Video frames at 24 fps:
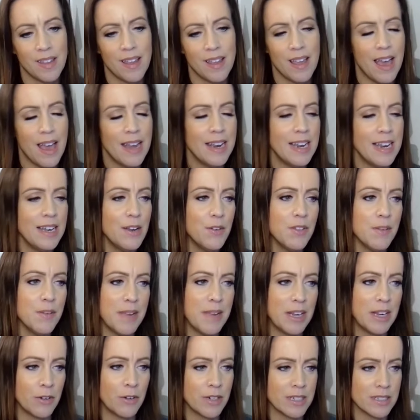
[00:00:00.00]
And I know that my
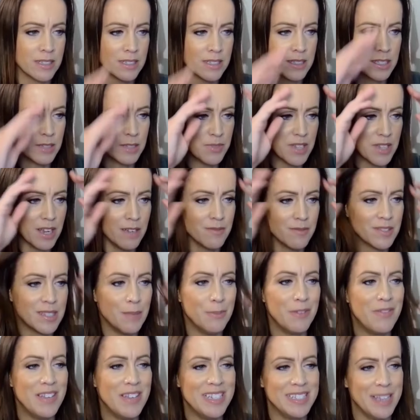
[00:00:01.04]
criticisms of some
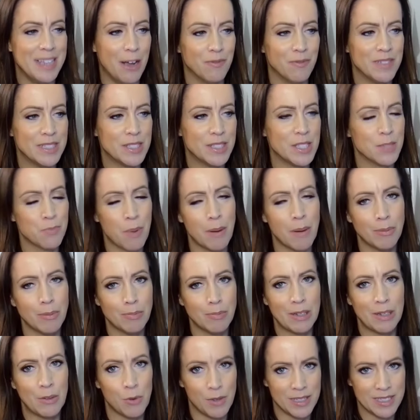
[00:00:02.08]
of these outfits is probably
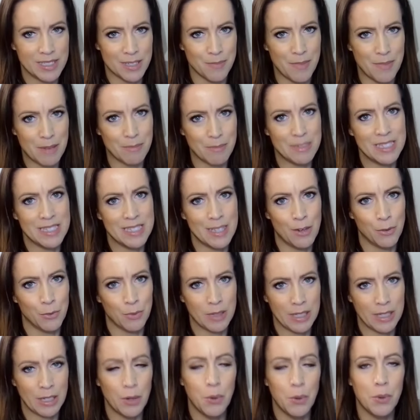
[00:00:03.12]
going to make me sound
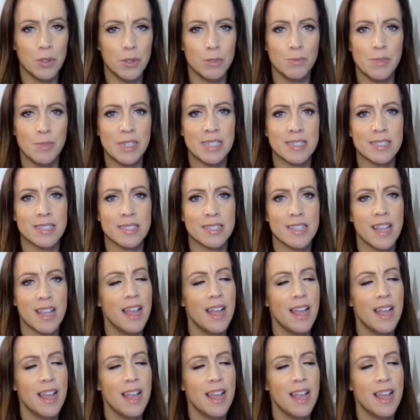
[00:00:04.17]
really old, because